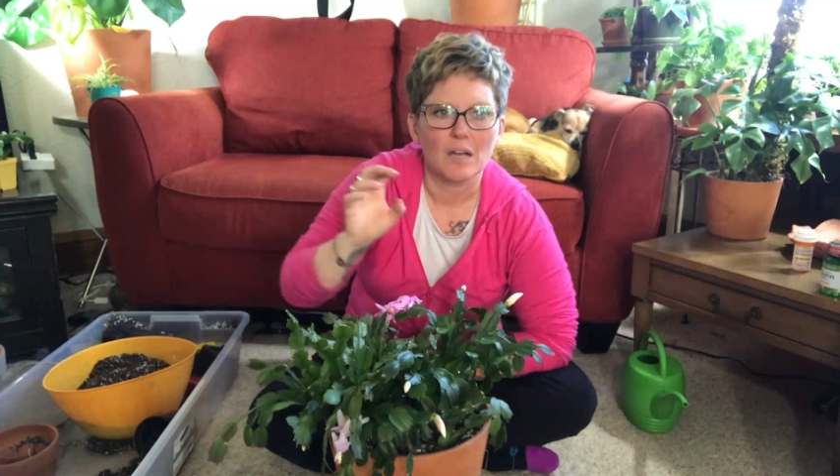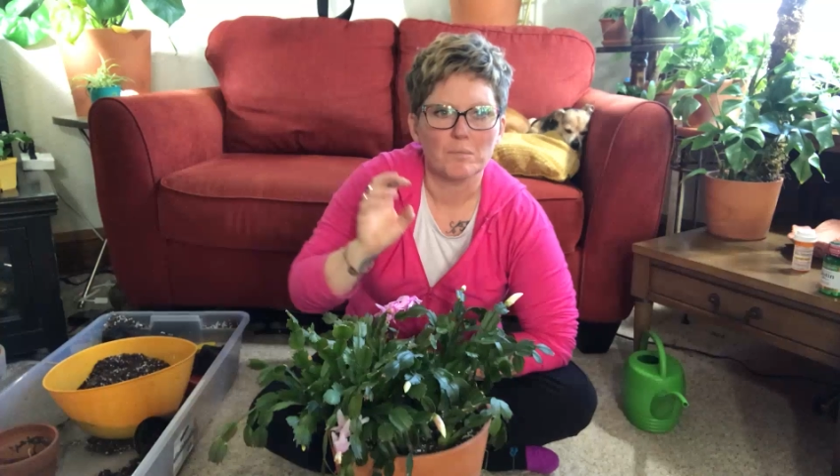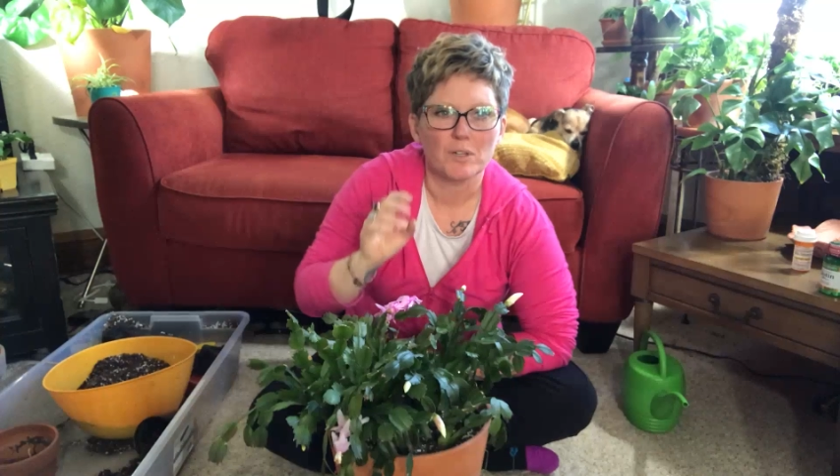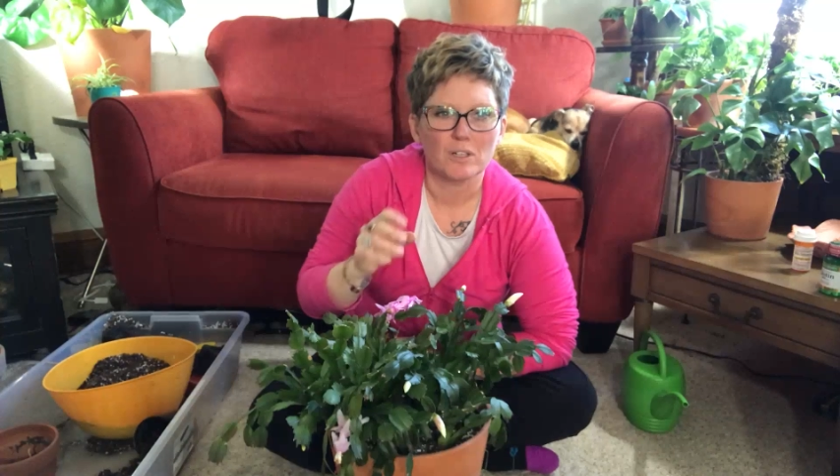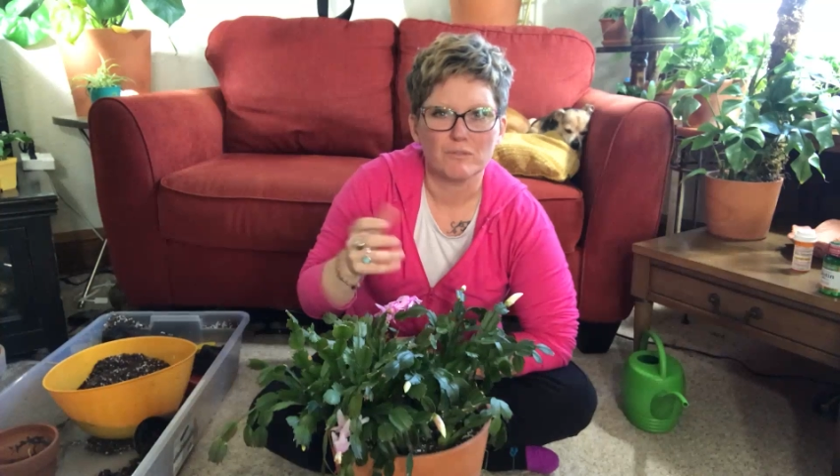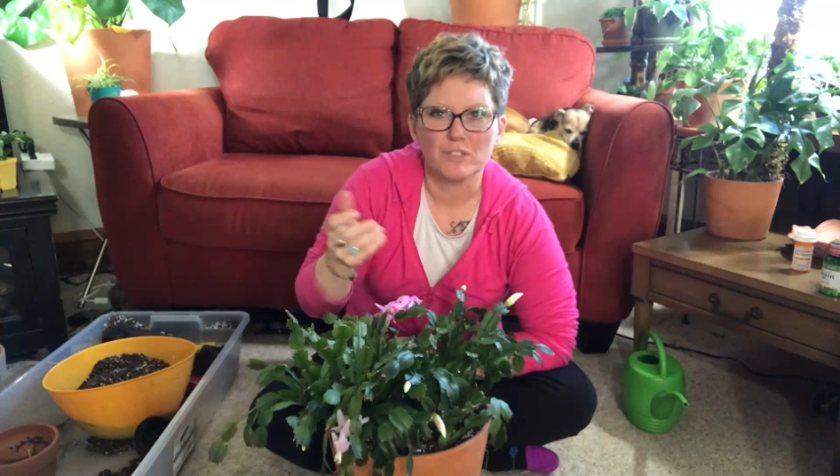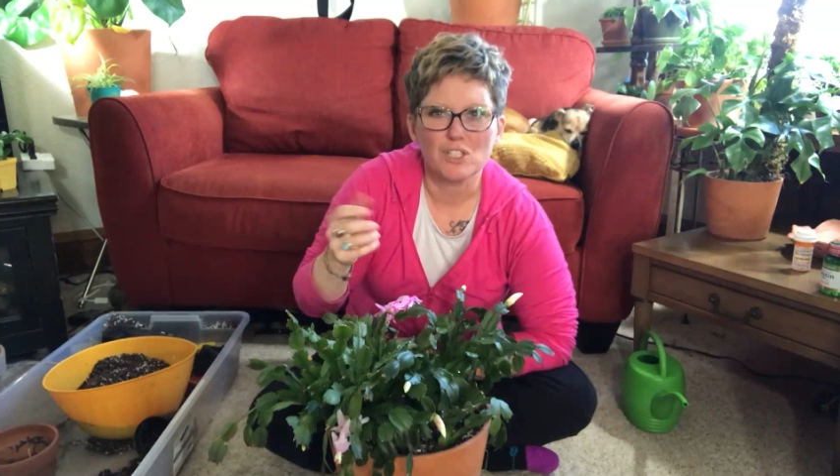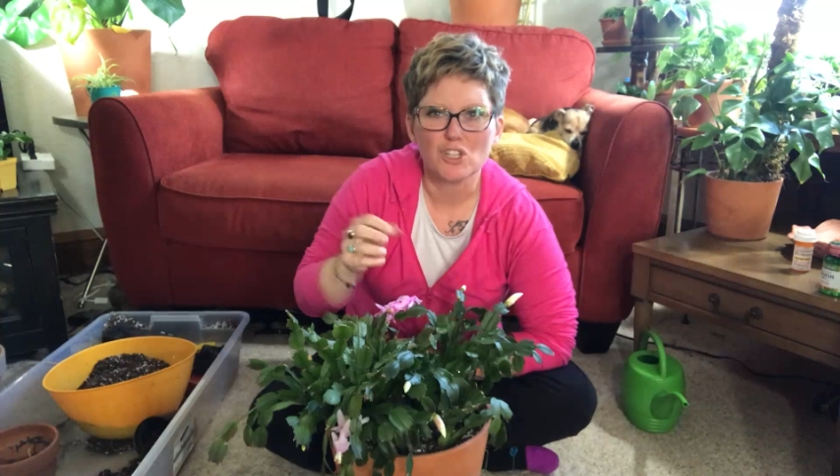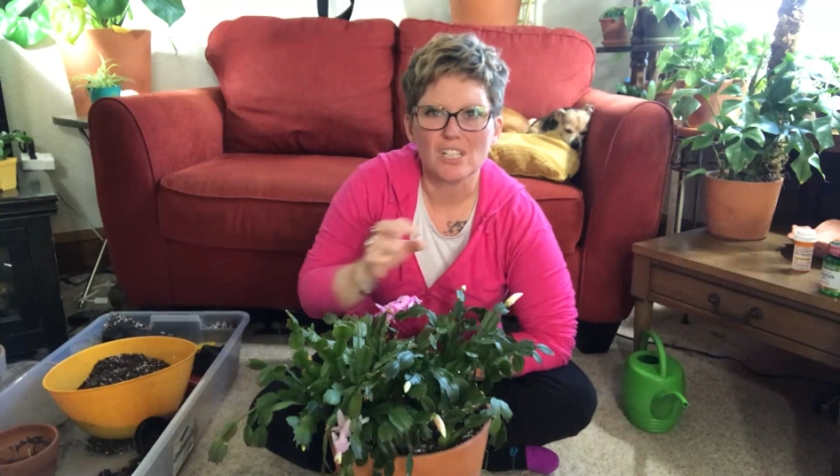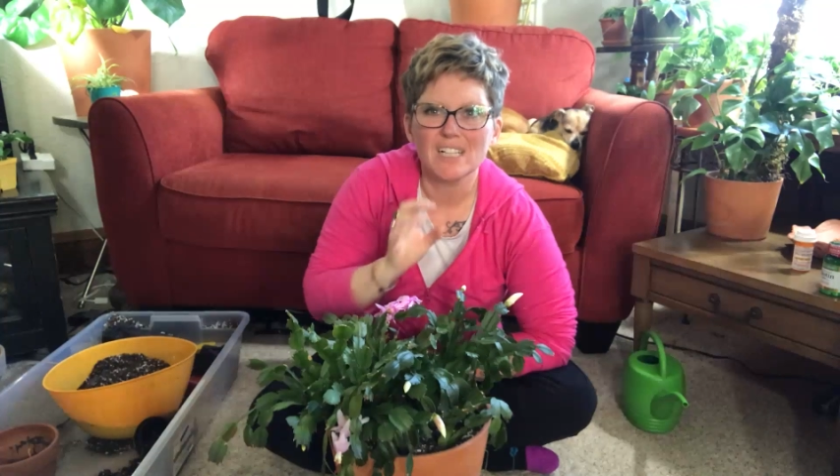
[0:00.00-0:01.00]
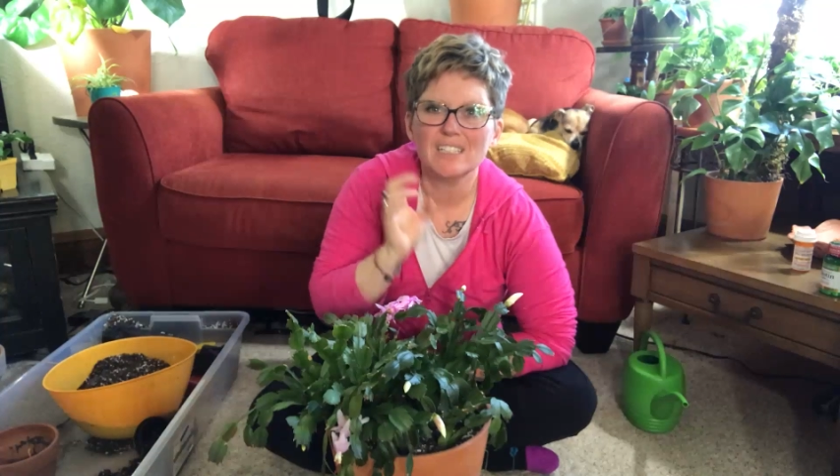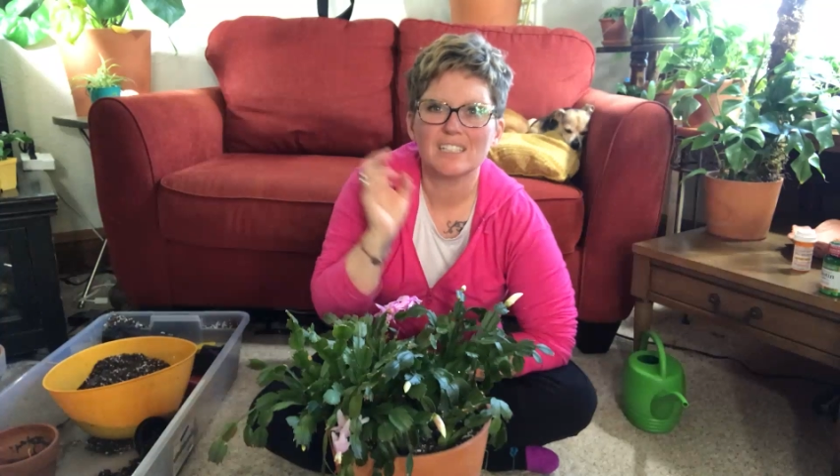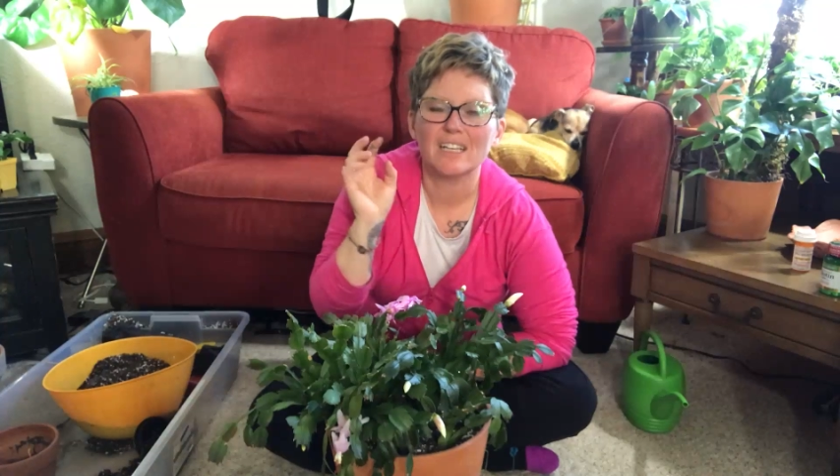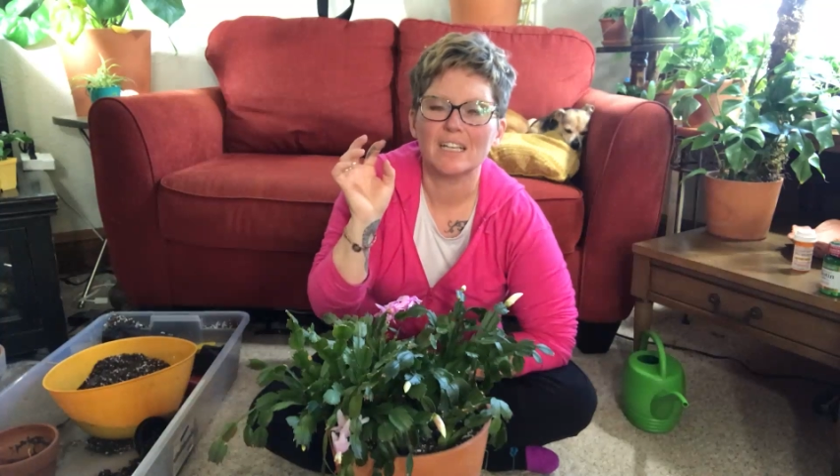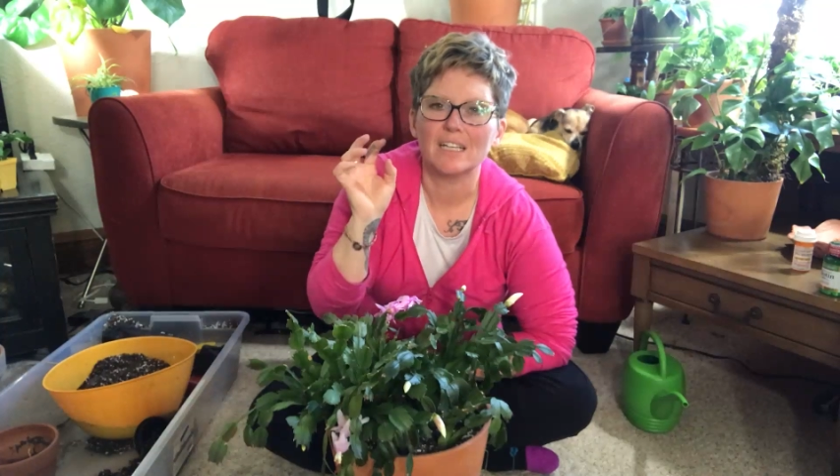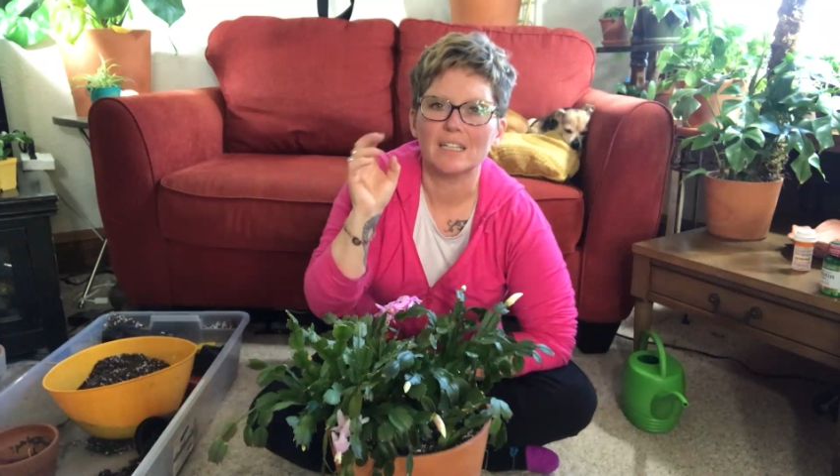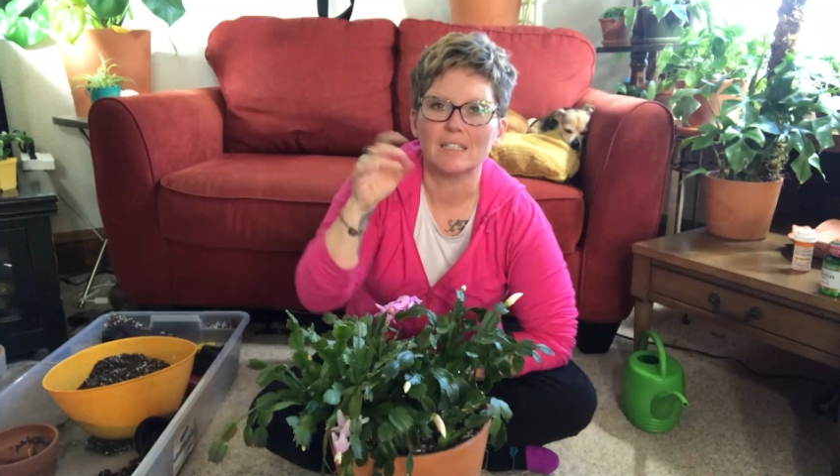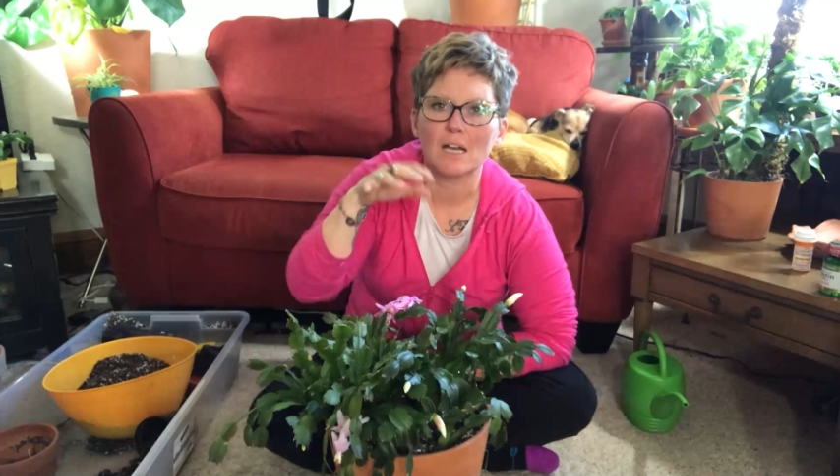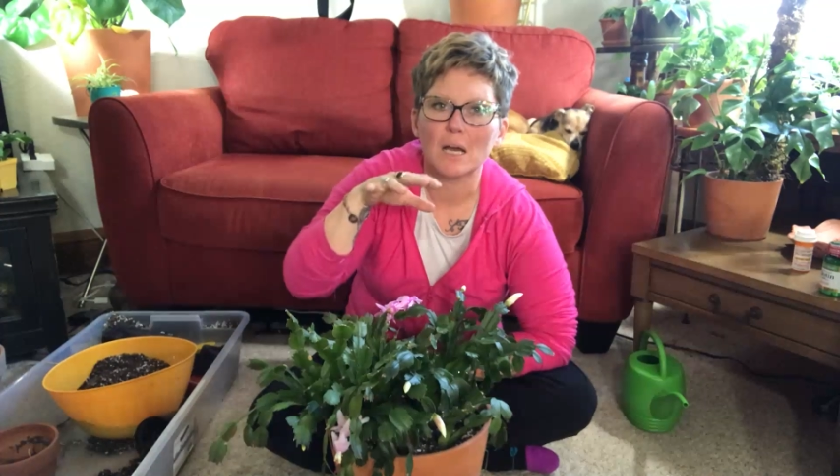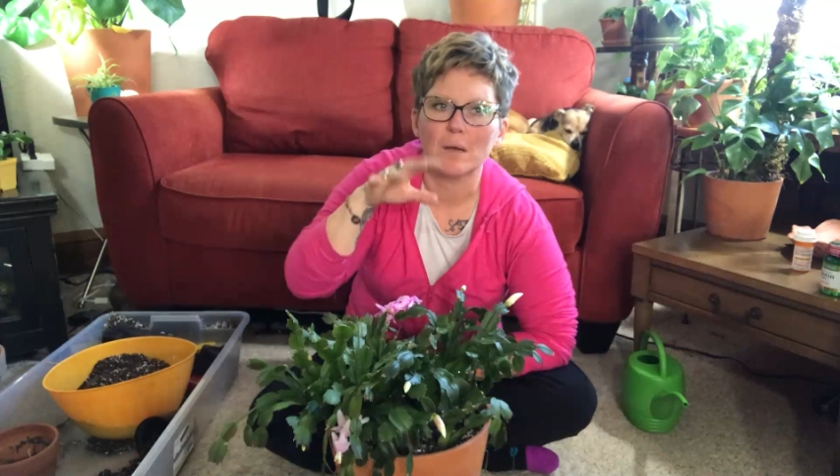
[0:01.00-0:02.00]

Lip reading: They're called fistula, and